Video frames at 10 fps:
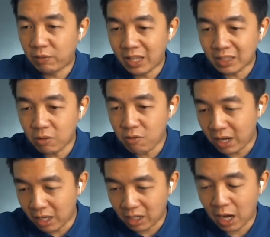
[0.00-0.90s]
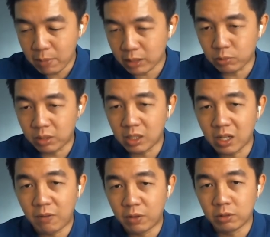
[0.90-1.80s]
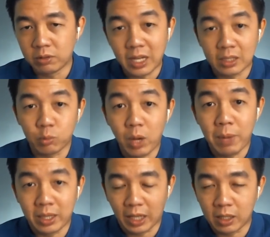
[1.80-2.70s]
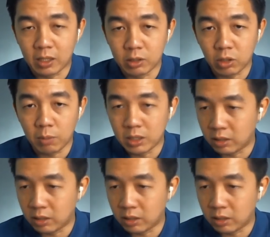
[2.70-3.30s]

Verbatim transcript: if it, doesn't run and it comes back to this level, that is where my technical stop is.